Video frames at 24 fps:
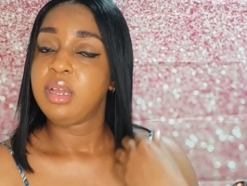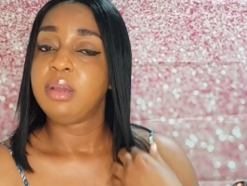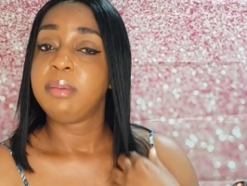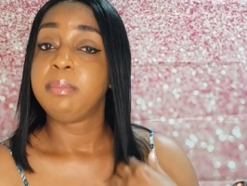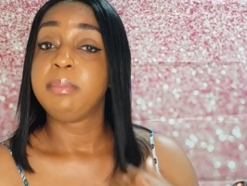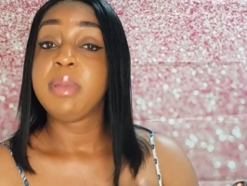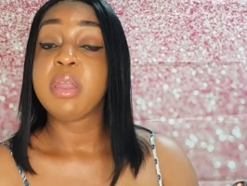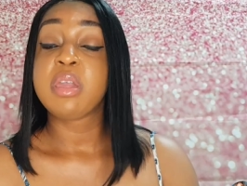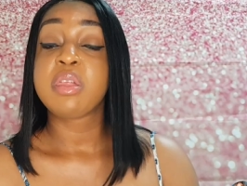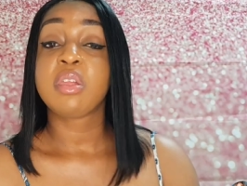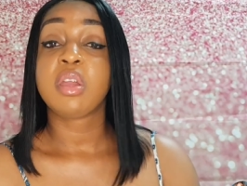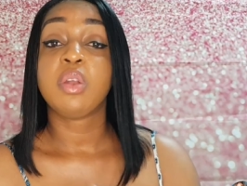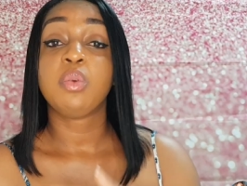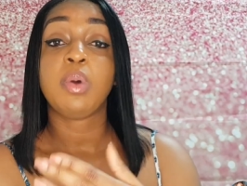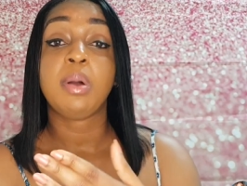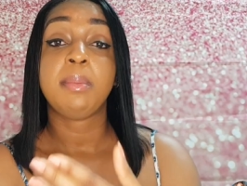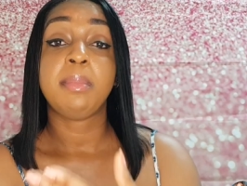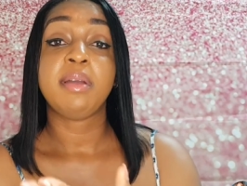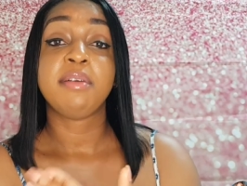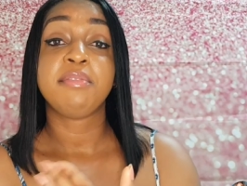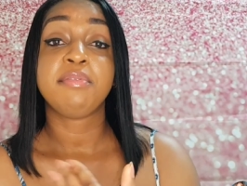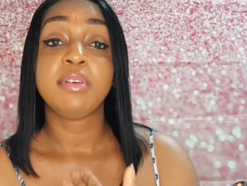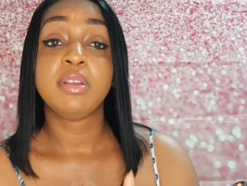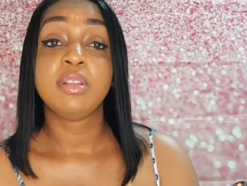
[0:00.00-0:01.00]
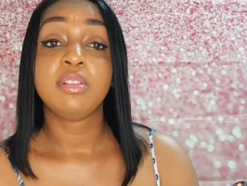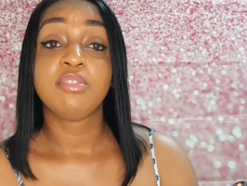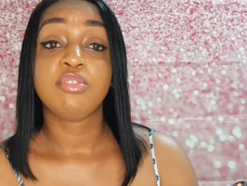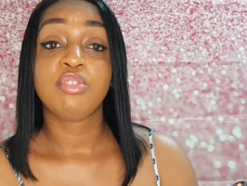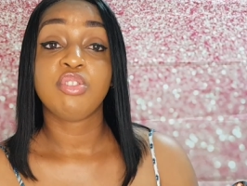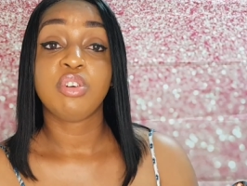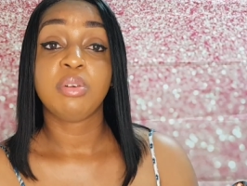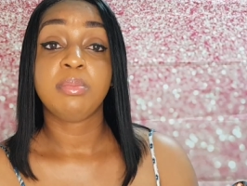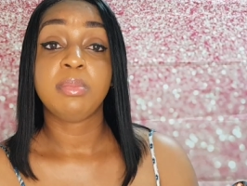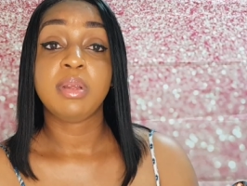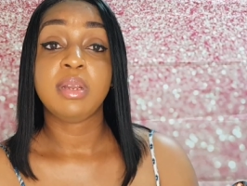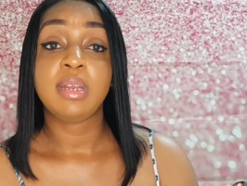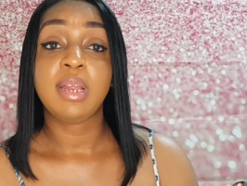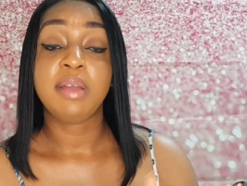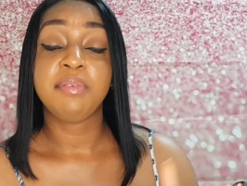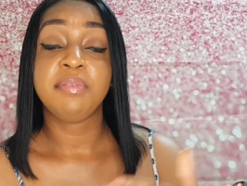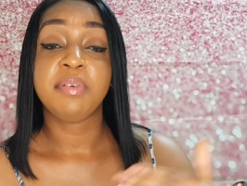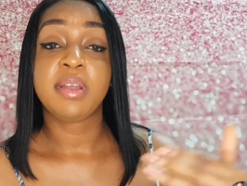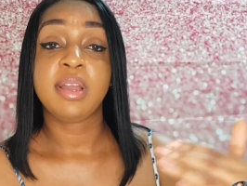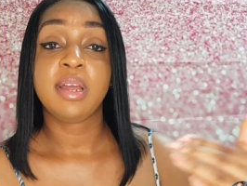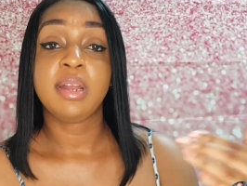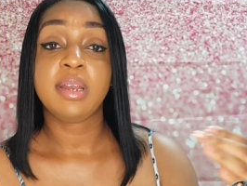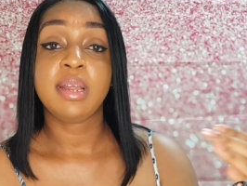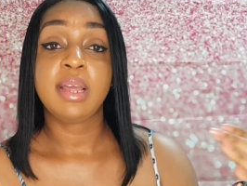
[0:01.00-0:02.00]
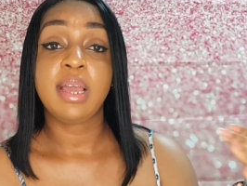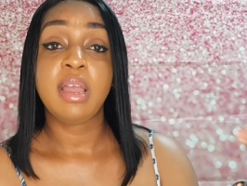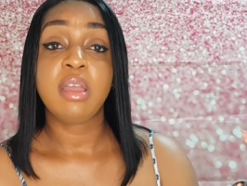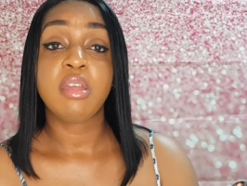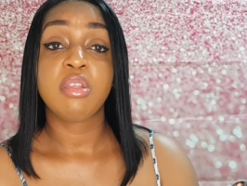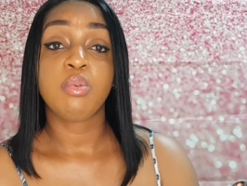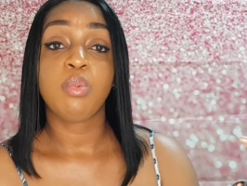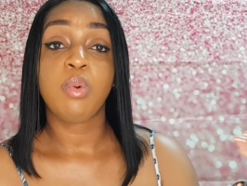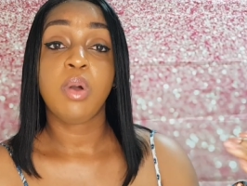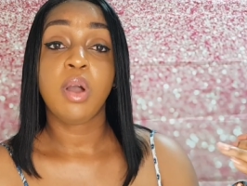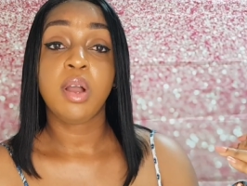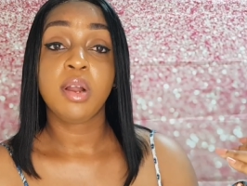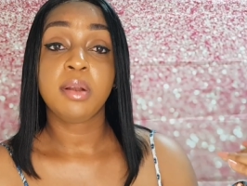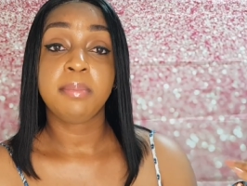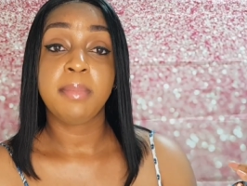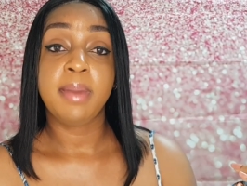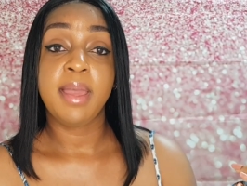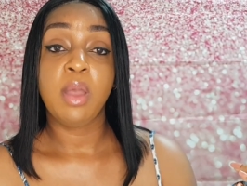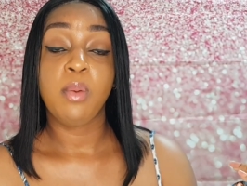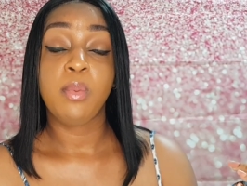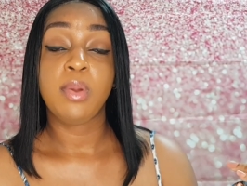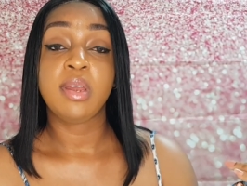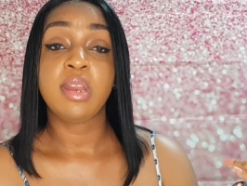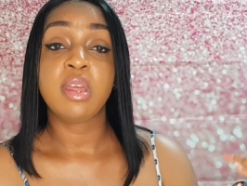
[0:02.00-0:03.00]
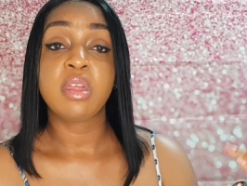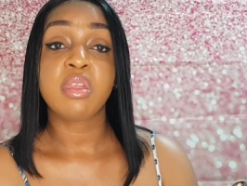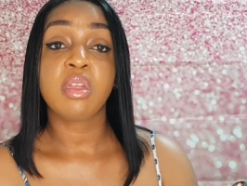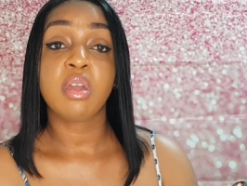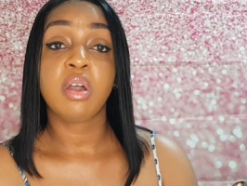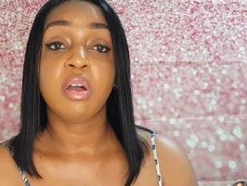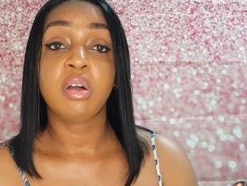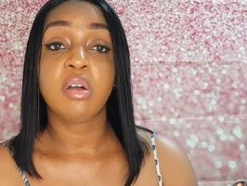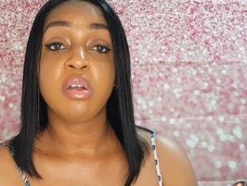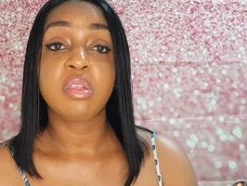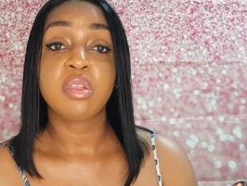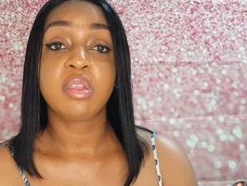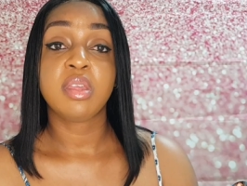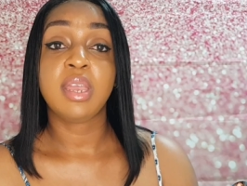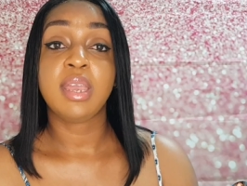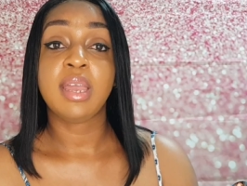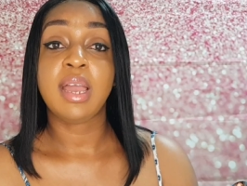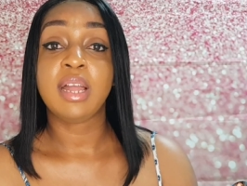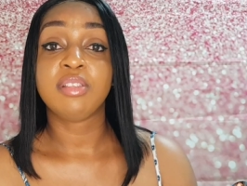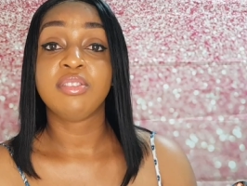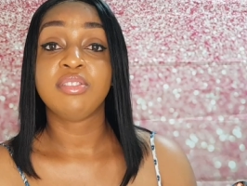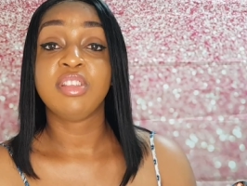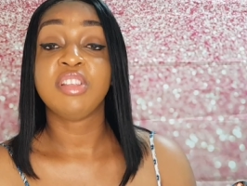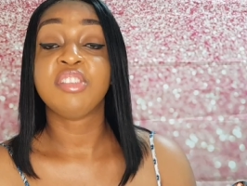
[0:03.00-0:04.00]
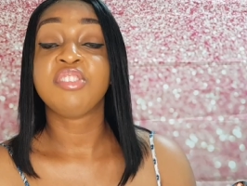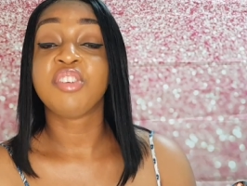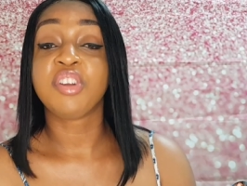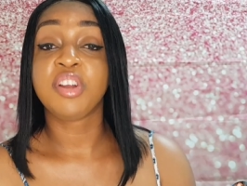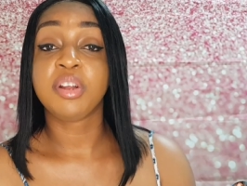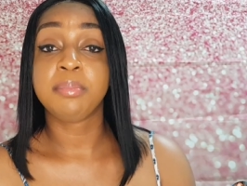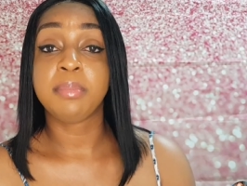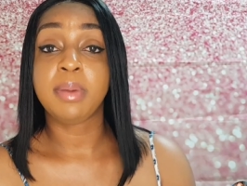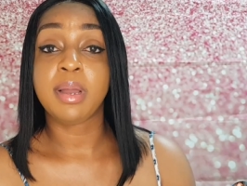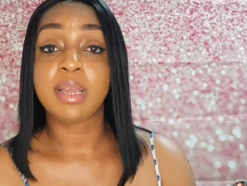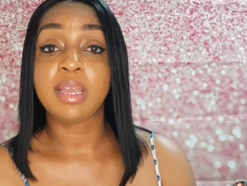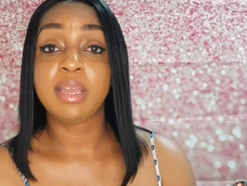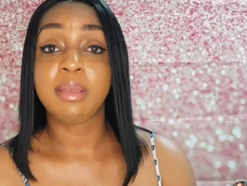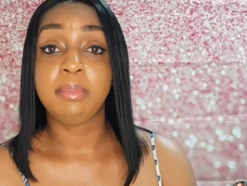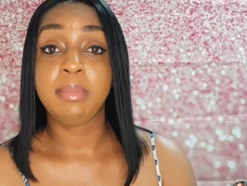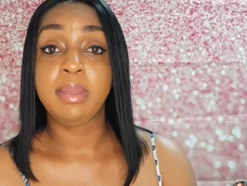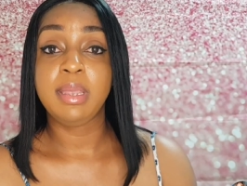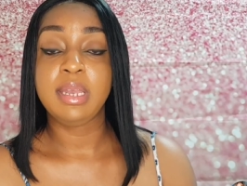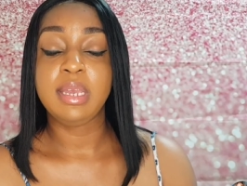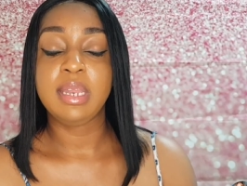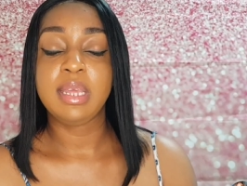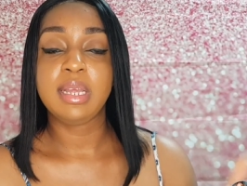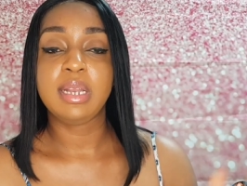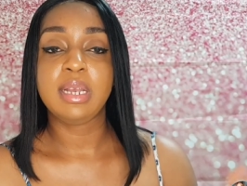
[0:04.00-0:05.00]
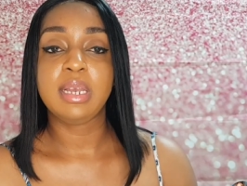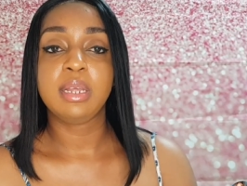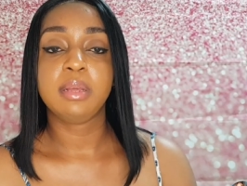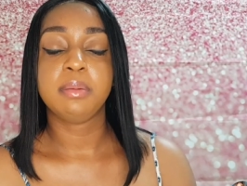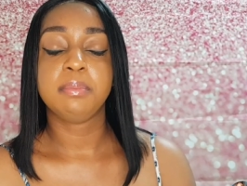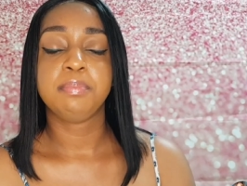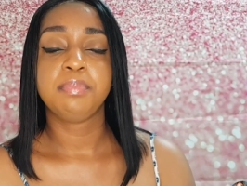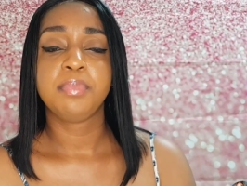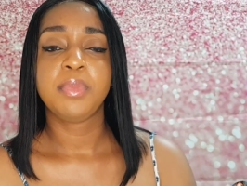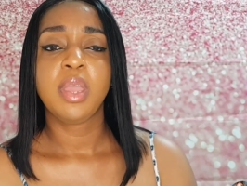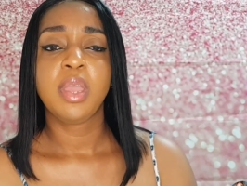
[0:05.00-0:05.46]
based on what my friend told me, the African guys walked by, and when they saw us, they had they turned back immediately